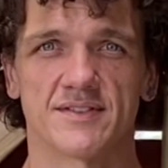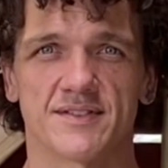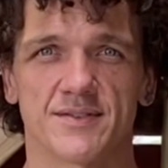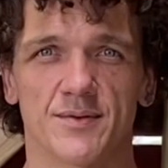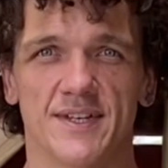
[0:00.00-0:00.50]

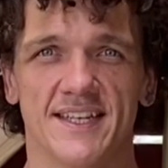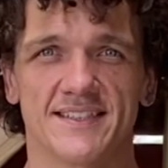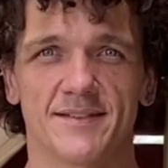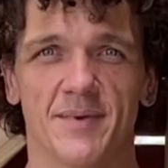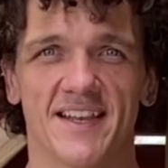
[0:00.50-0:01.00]

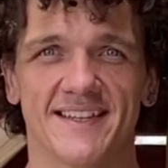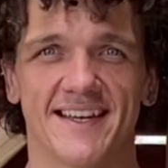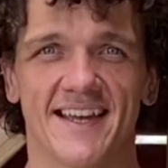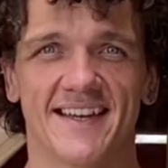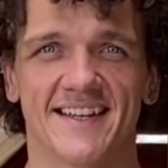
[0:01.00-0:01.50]
Squeeze the belly
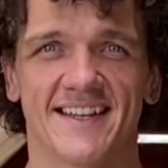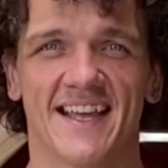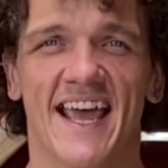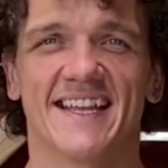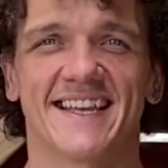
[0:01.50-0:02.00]
tight.
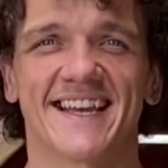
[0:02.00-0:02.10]
Take